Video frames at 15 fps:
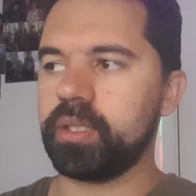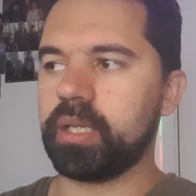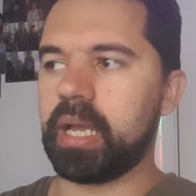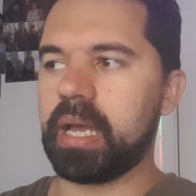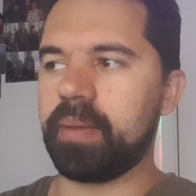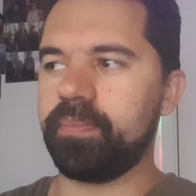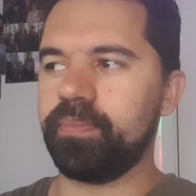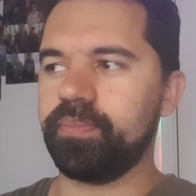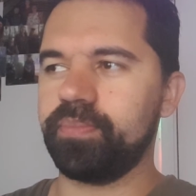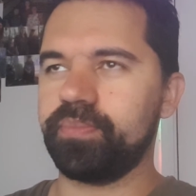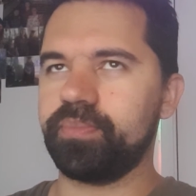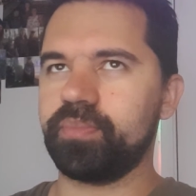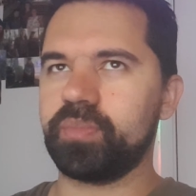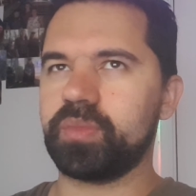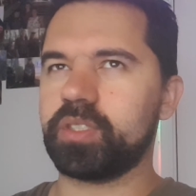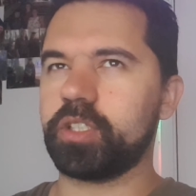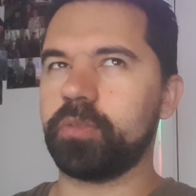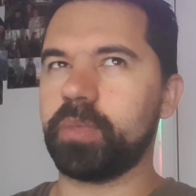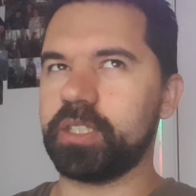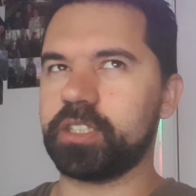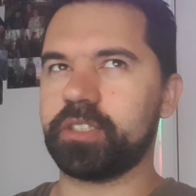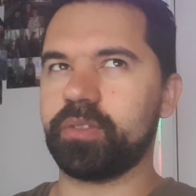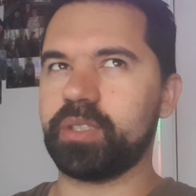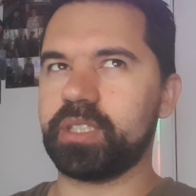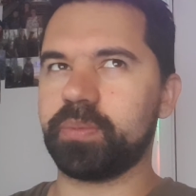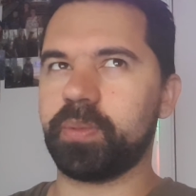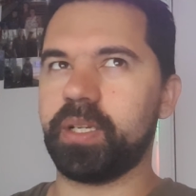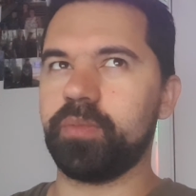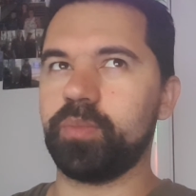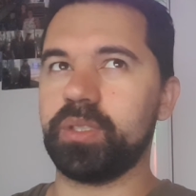Um, Too much to
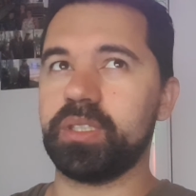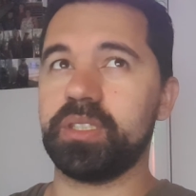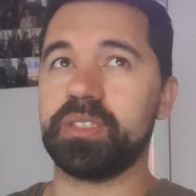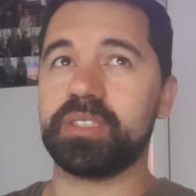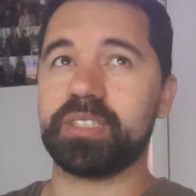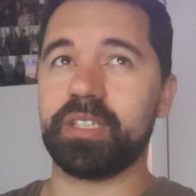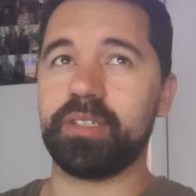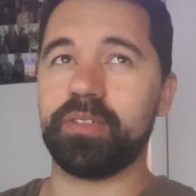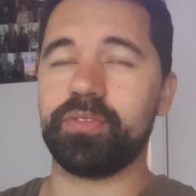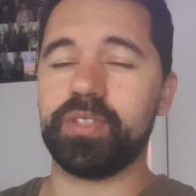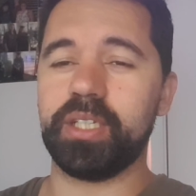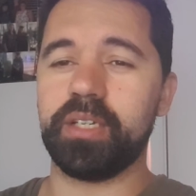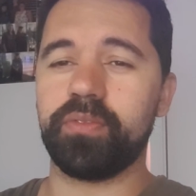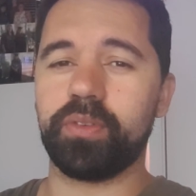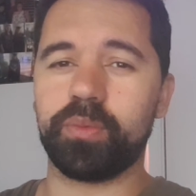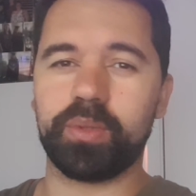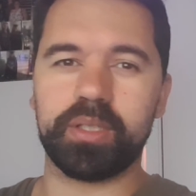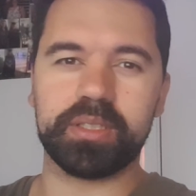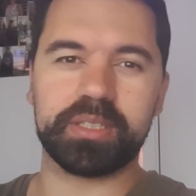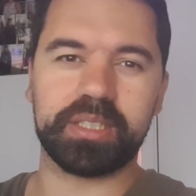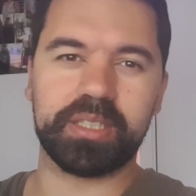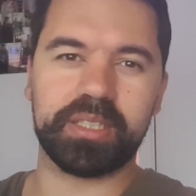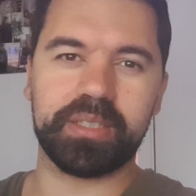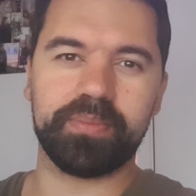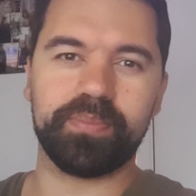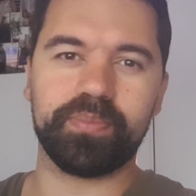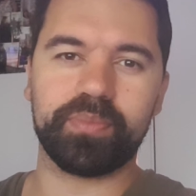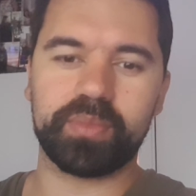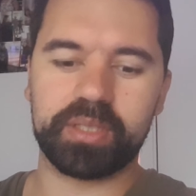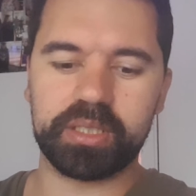explain with it, so if you ever want to see it,
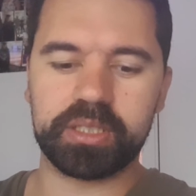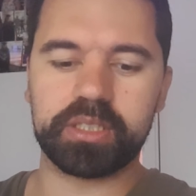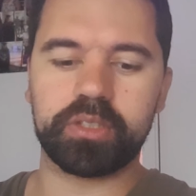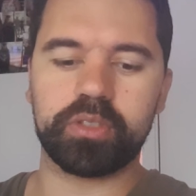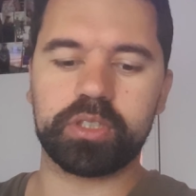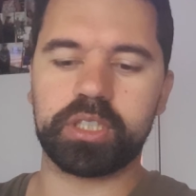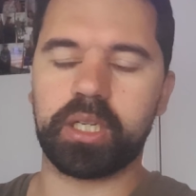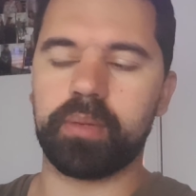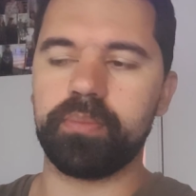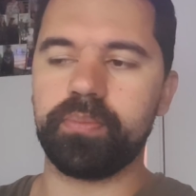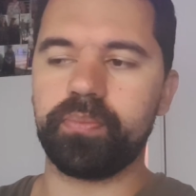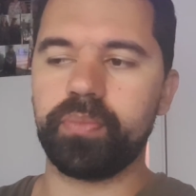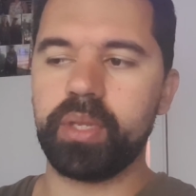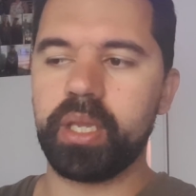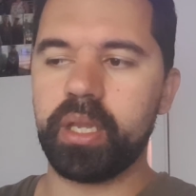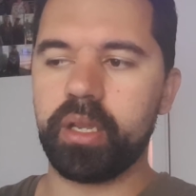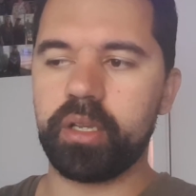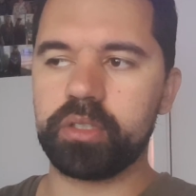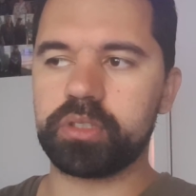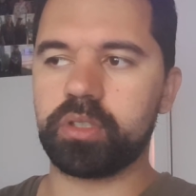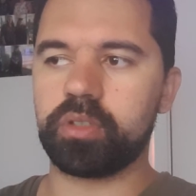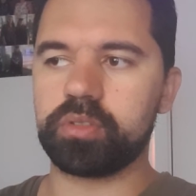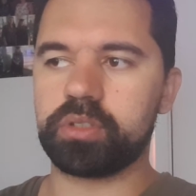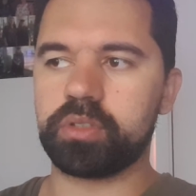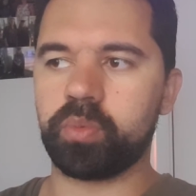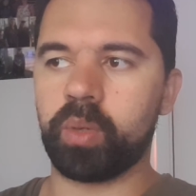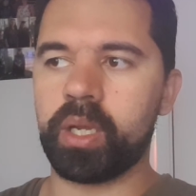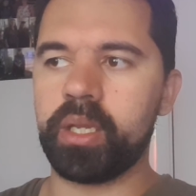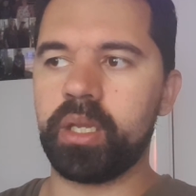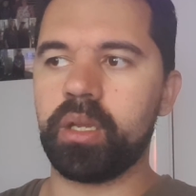just search up Herzog's
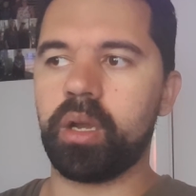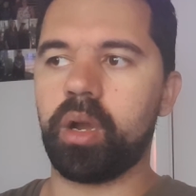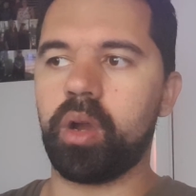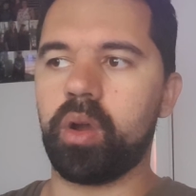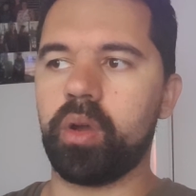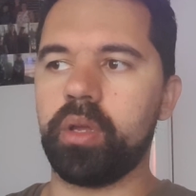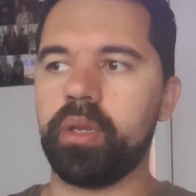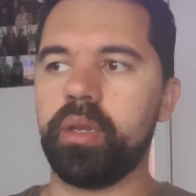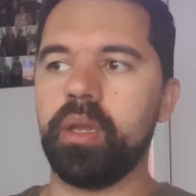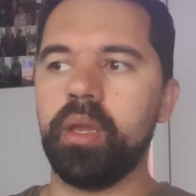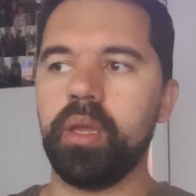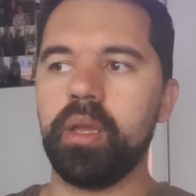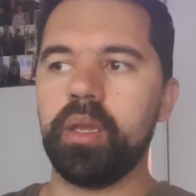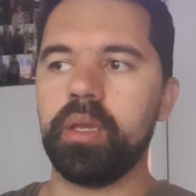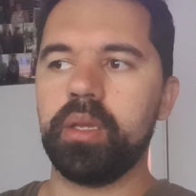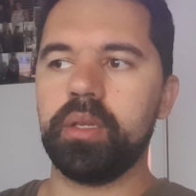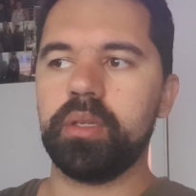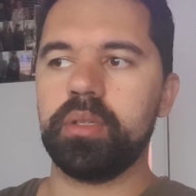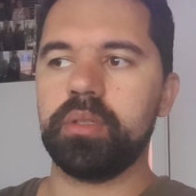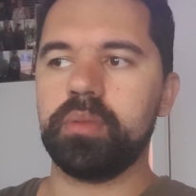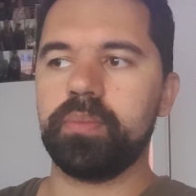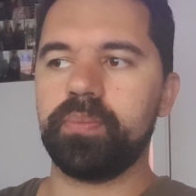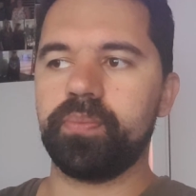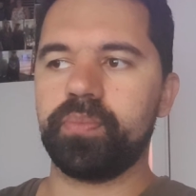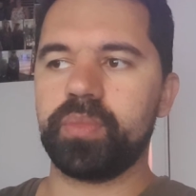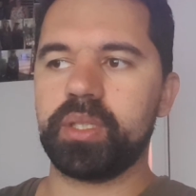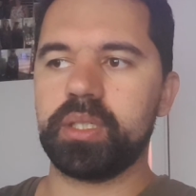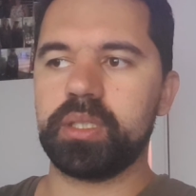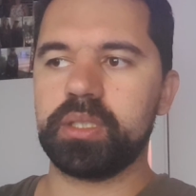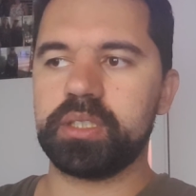Way on
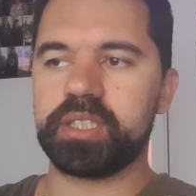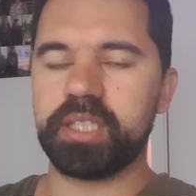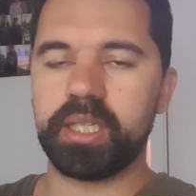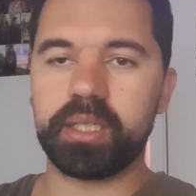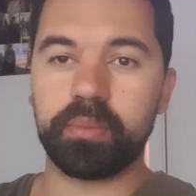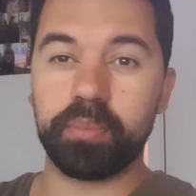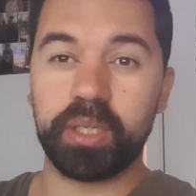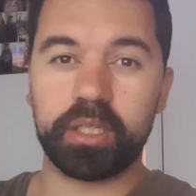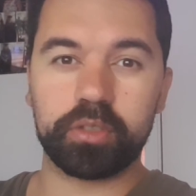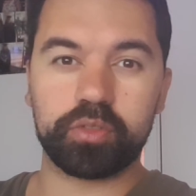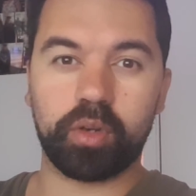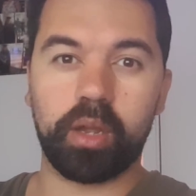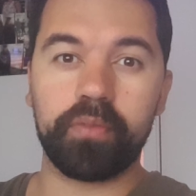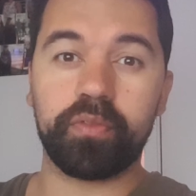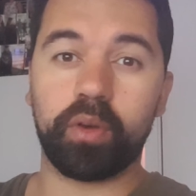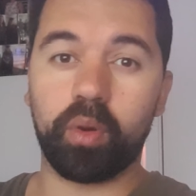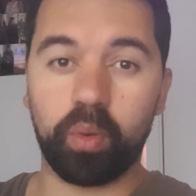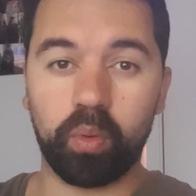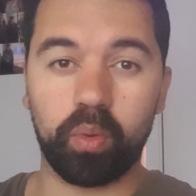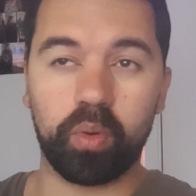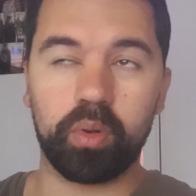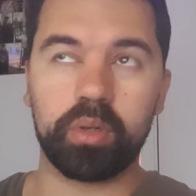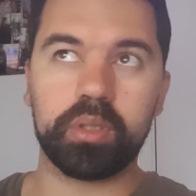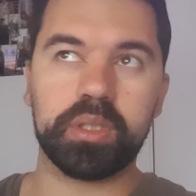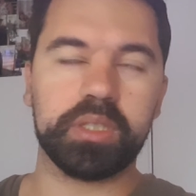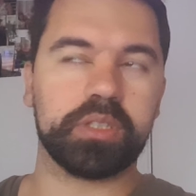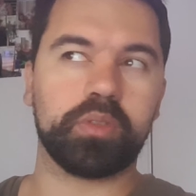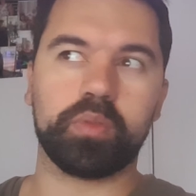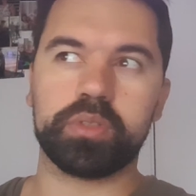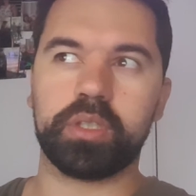Sega Mega Drive, or
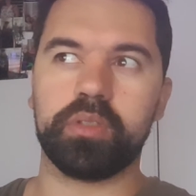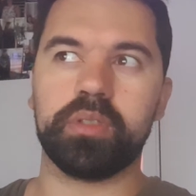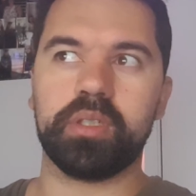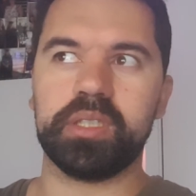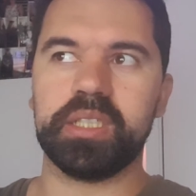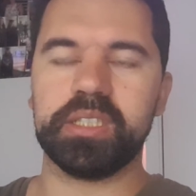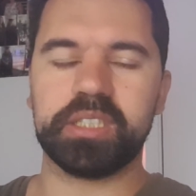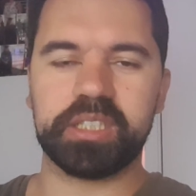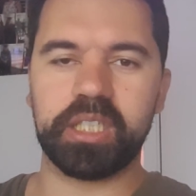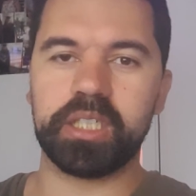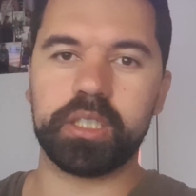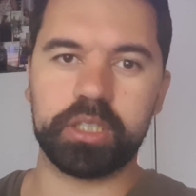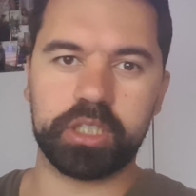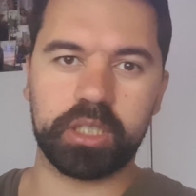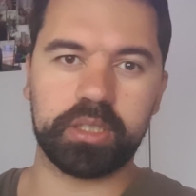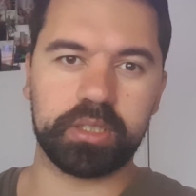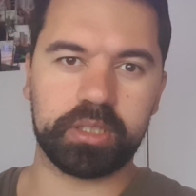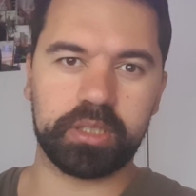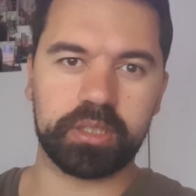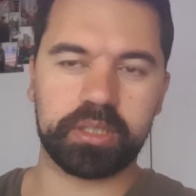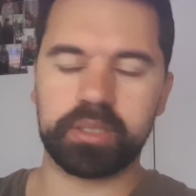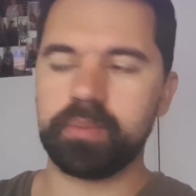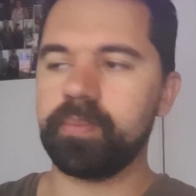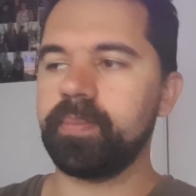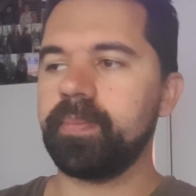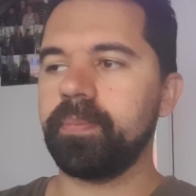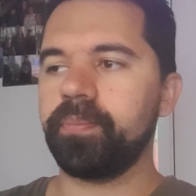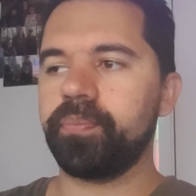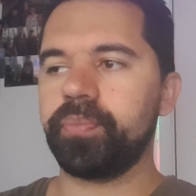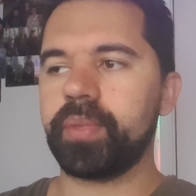it's also known as Sega Genesis.
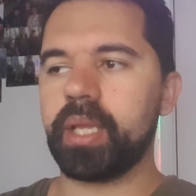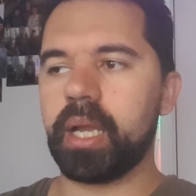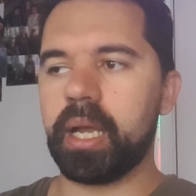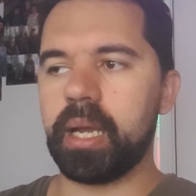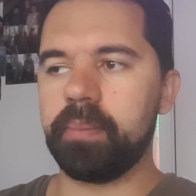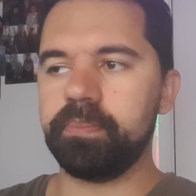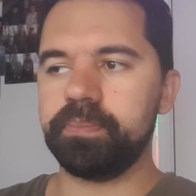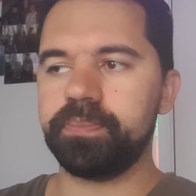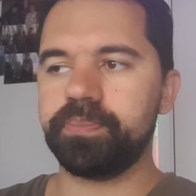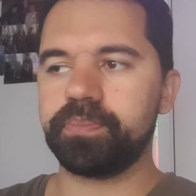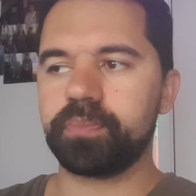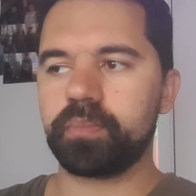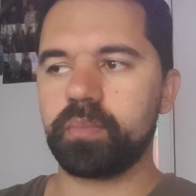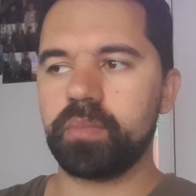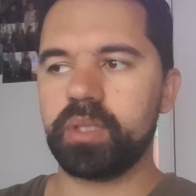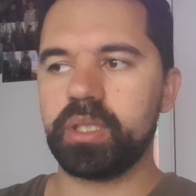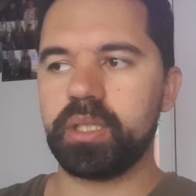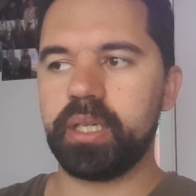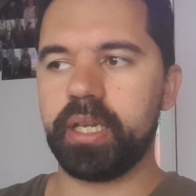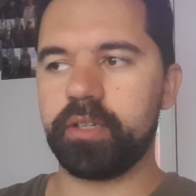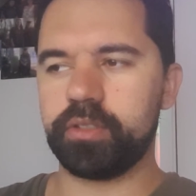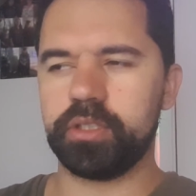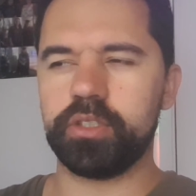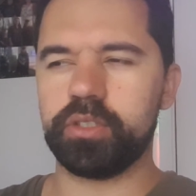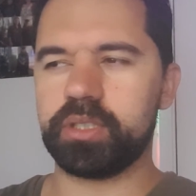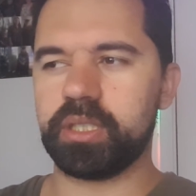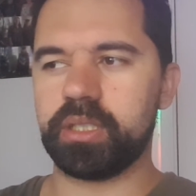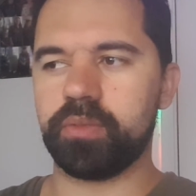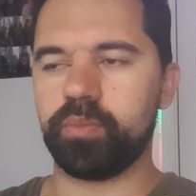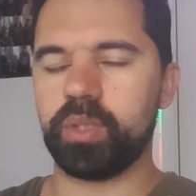Um, Here in New
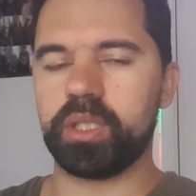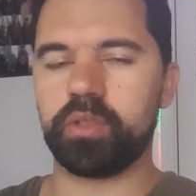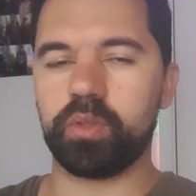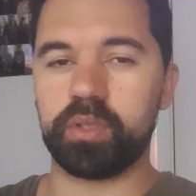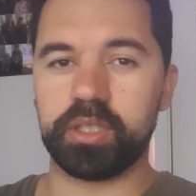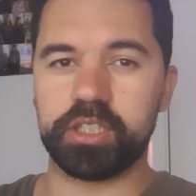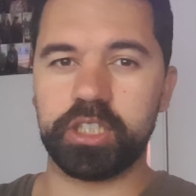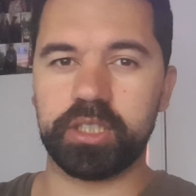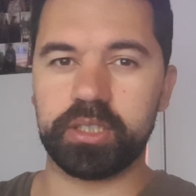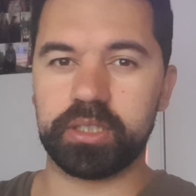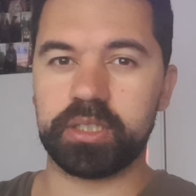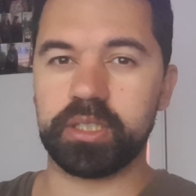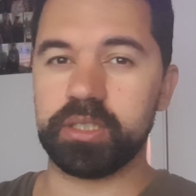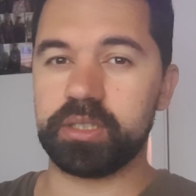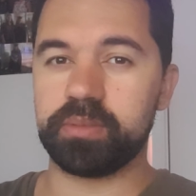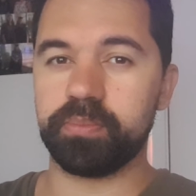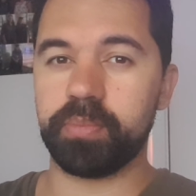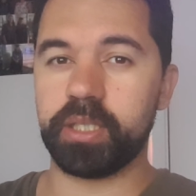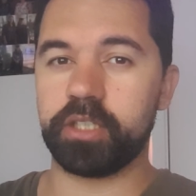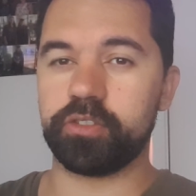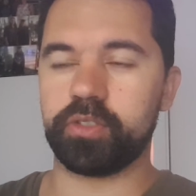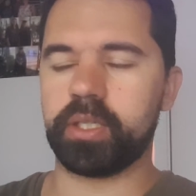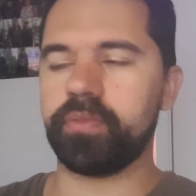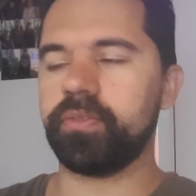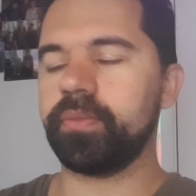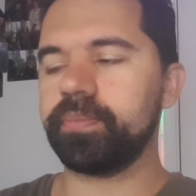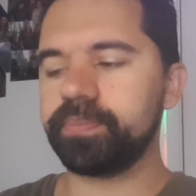Zealand, we call the Genesis Mega Drive.